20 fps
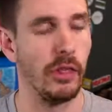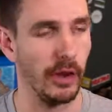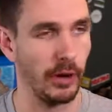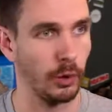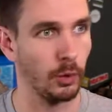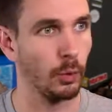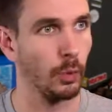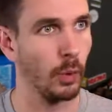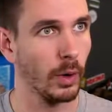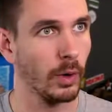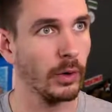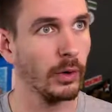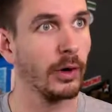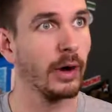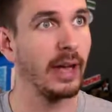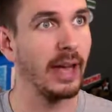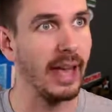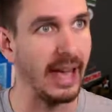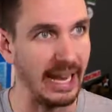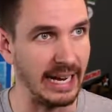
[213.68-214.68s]
There
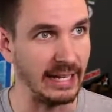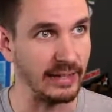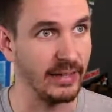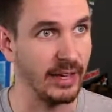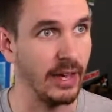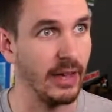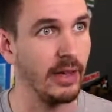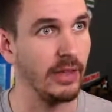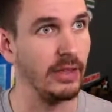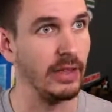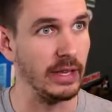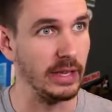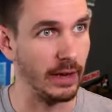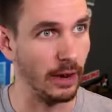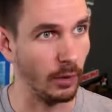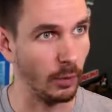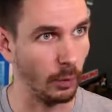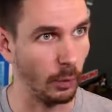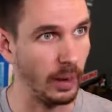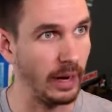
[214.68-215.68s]
were eight.
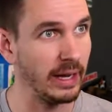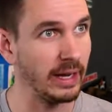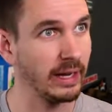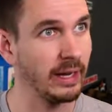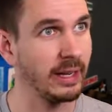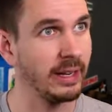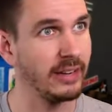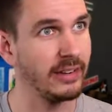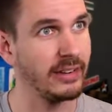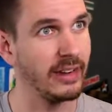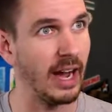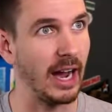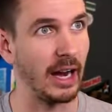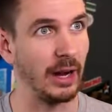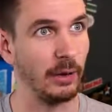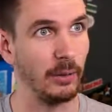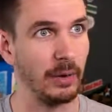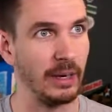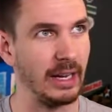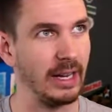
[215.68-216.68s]
The ring,
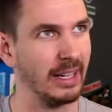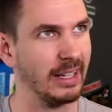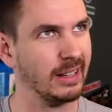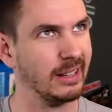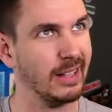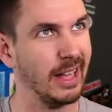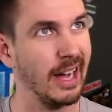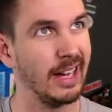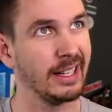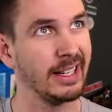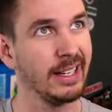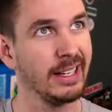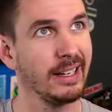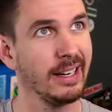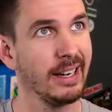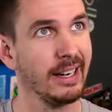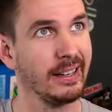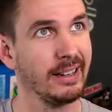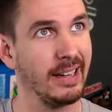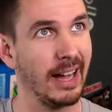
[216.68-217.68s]
diary,
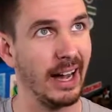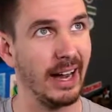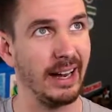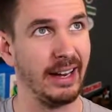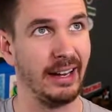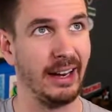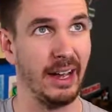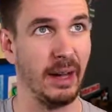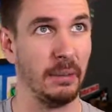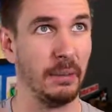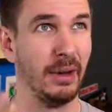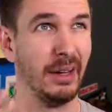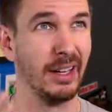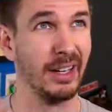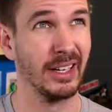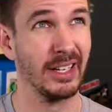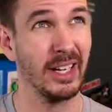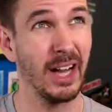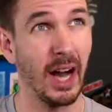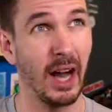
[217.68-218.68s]
locket, diadem,
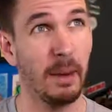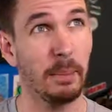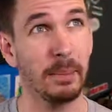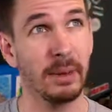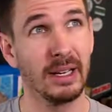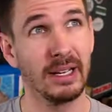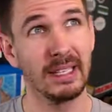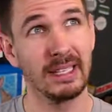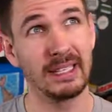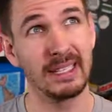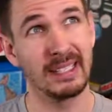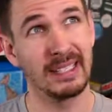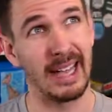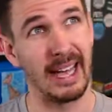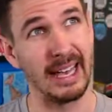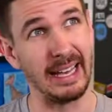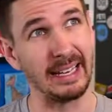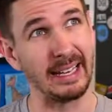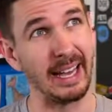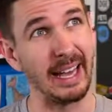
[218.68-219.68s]
cup,
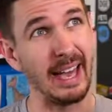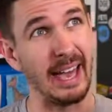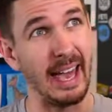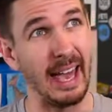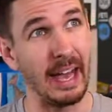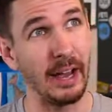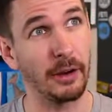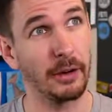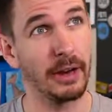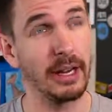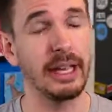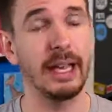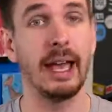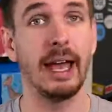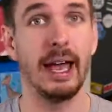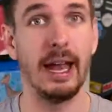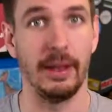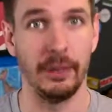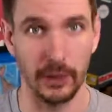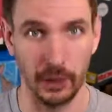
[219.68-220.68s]
snake,
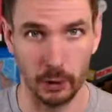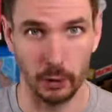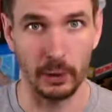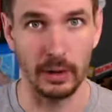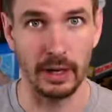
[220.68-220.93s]
Harry, and the